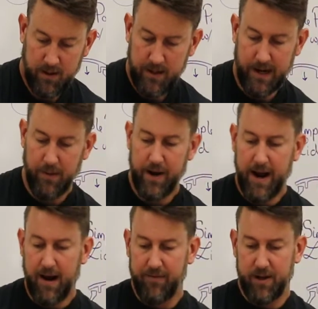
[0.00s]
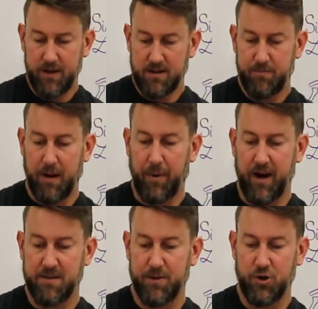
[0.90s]
Now that I have this, my pot
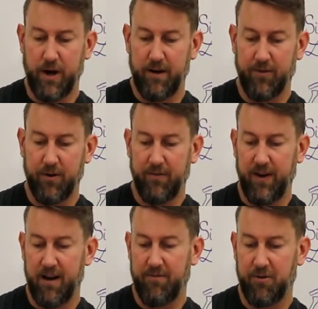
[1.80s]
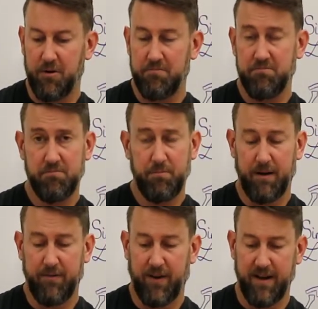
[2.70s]
has been drying in front of the fan for
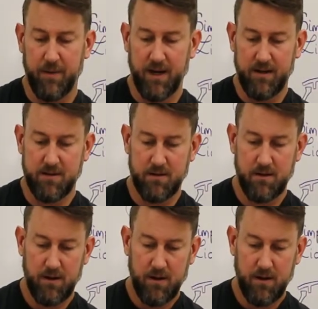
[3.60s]
about 5 minutes.